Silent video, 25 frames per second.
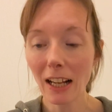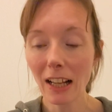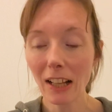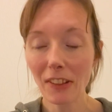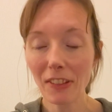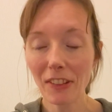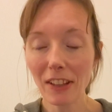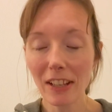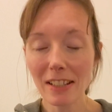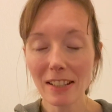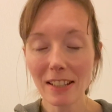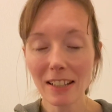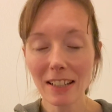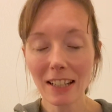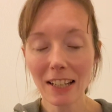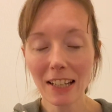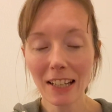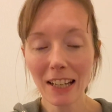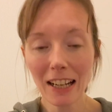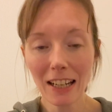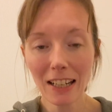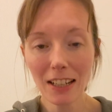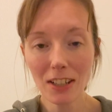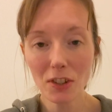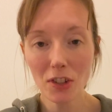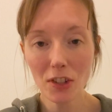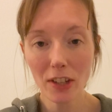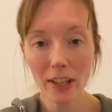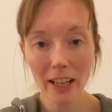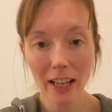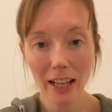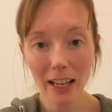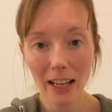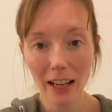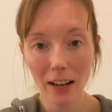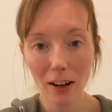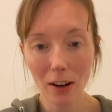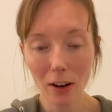There's an
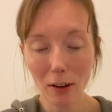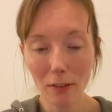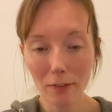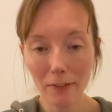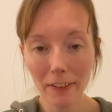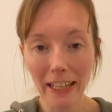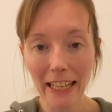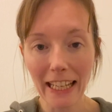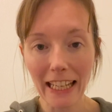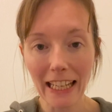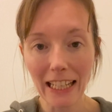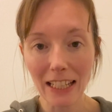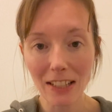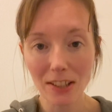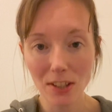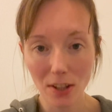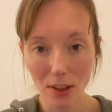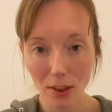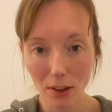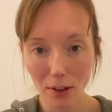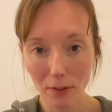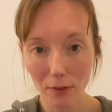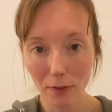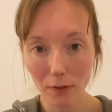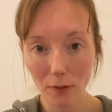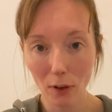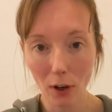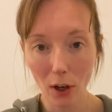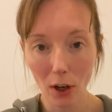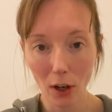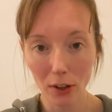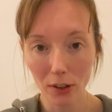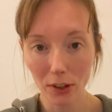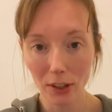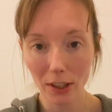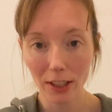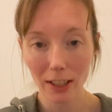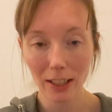analogy of eat the
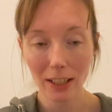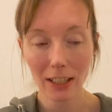frog